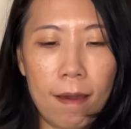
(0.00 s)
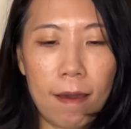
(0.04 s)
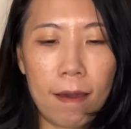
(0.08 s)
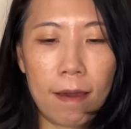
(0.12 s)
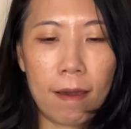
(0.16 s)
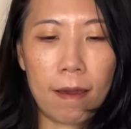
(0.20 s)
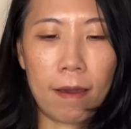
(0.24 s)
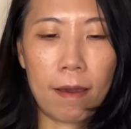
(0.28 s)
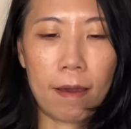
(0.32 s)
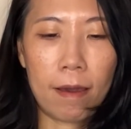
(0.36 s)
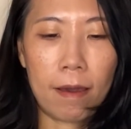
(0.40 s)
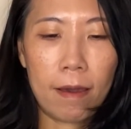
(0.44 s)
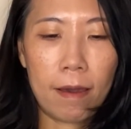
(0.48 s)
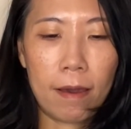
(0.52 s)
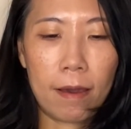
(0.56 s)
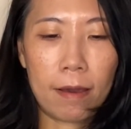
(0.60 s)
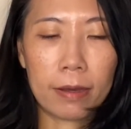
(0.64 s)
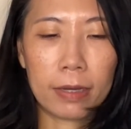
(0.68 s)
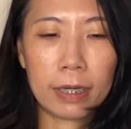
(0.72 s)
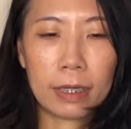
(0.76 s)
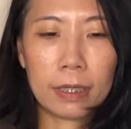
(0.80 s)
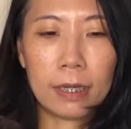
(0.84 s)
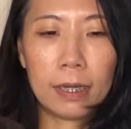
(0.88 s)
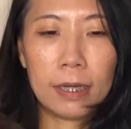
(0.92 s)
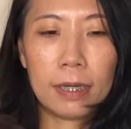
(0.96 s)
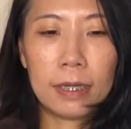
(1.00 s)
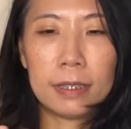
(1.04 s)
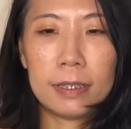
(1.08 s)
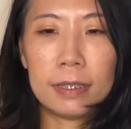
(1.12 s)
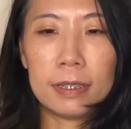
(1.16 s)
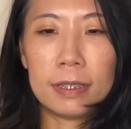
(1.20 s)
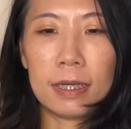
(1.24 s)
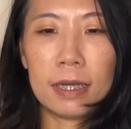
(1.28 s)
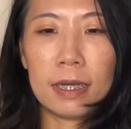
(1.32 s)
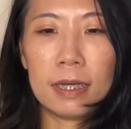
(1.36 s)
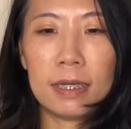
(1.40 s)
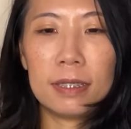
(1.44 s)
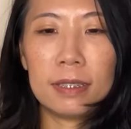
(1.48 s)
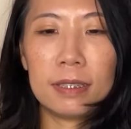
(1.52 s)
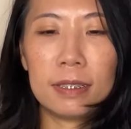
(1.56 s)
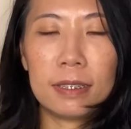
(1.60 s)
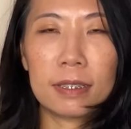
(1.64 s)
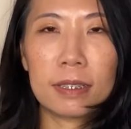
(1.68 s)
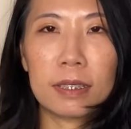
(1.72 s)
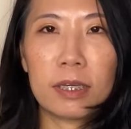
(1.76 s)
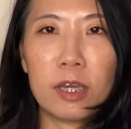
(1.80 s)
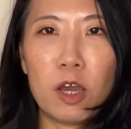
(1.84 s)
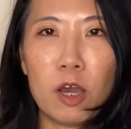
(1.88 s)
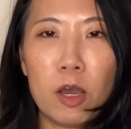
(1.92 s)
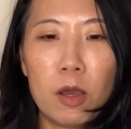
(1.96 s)
It does
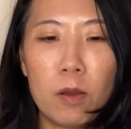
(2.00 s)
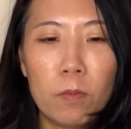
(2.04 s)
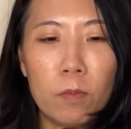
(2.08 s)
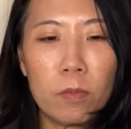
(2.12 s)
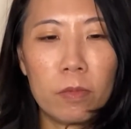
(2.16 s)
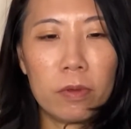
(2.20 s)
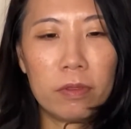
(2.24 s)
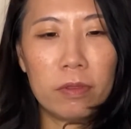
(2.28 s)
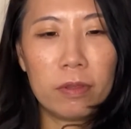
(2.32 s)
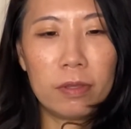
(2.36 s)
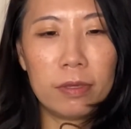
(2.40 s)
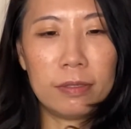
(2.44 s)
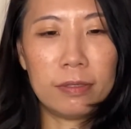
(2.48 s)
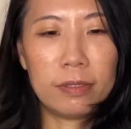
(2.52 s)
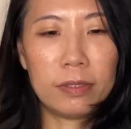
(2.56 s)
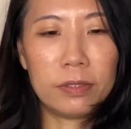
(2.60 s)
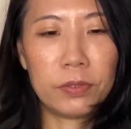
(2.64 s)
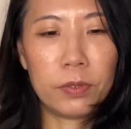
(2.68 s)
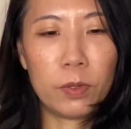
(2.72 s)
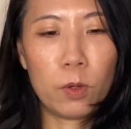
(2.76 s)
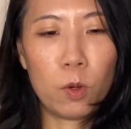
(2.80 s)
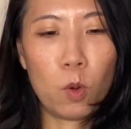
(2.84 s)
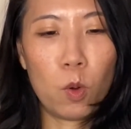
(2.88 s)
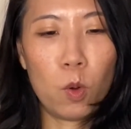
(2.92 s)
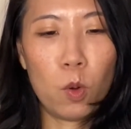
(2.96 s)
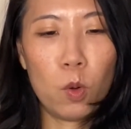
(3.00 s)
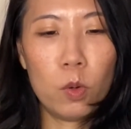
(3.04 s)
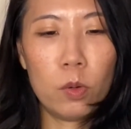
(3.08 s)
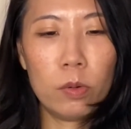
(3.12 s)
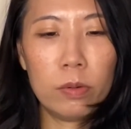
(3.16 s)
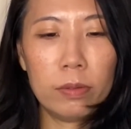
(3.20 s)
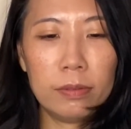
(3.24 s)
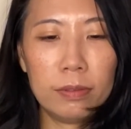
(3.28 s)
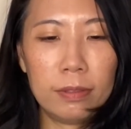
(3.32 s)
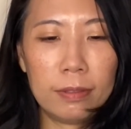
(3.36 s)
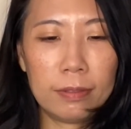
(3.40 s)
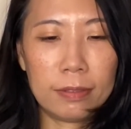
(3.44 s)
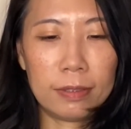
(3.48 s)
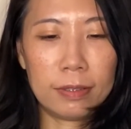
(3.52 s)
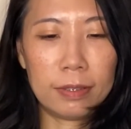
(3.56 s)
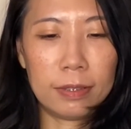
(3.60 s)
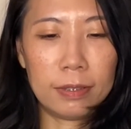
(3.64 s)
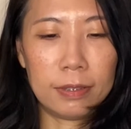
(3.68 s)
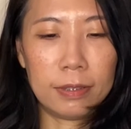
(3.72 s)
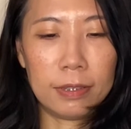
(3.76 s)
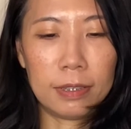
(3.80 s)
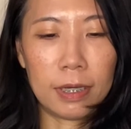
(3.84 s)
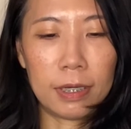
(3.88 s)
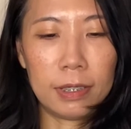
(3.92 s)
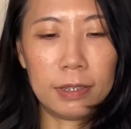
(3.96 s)
come with its own
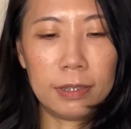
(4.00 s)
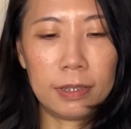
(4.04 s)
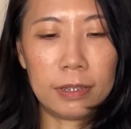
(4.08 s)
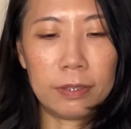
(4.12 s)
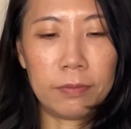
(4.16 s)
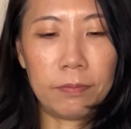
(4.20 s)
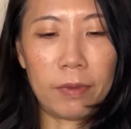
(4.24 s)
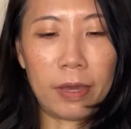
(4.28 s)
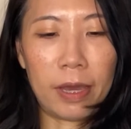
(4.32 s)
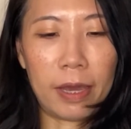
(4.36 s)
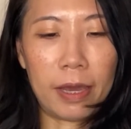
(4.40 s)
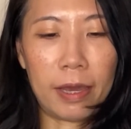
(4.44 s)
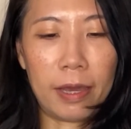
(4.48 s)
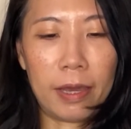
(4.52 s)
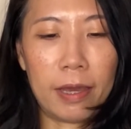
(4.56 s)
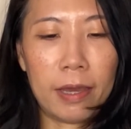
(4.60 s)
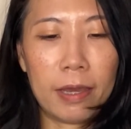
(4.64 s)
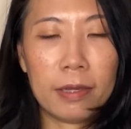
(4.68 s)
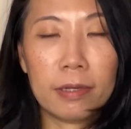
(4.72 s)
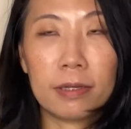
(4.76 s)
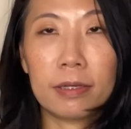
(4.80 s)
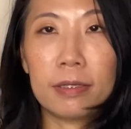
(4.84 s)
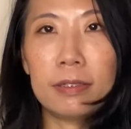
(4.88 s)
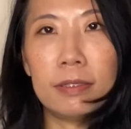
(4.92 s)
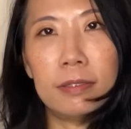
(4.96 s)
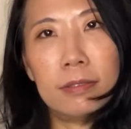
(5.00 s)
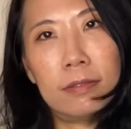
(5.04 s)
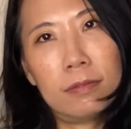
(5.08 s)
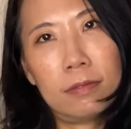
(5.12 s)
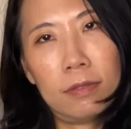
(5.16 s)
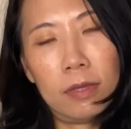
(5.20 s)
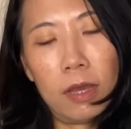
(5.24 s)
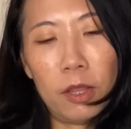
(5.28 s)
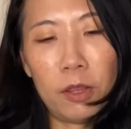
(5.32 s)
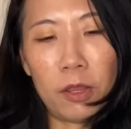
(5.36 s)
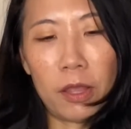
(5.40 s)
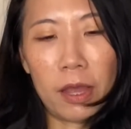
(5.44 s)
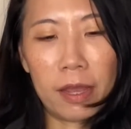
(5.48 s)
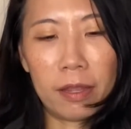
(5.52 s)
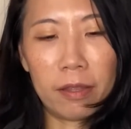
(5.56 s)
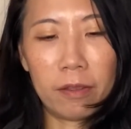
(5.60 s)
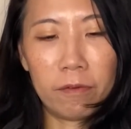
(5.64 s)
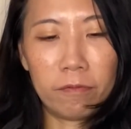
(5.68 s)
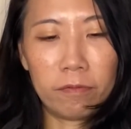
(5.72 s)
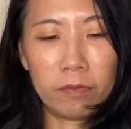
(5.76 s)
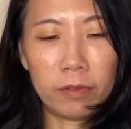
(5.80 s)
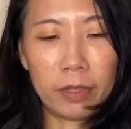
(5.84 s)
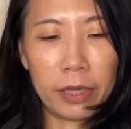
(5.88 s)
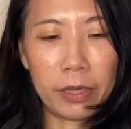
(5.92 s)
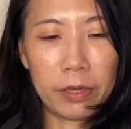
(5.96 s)
dust bag. It's a lot
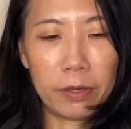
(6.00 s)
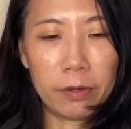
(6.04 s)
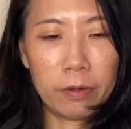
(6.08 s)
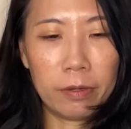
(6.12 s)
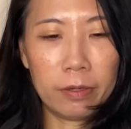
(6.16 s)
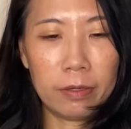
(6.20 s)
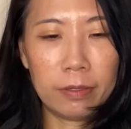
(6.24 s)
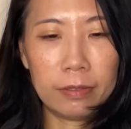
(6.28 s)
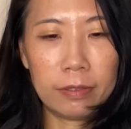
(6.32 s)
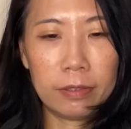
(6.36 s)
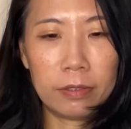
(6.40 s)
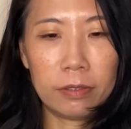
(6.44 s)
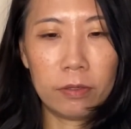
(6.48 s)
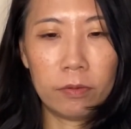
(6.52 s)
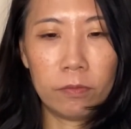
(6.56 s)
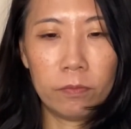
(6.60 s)
of layers.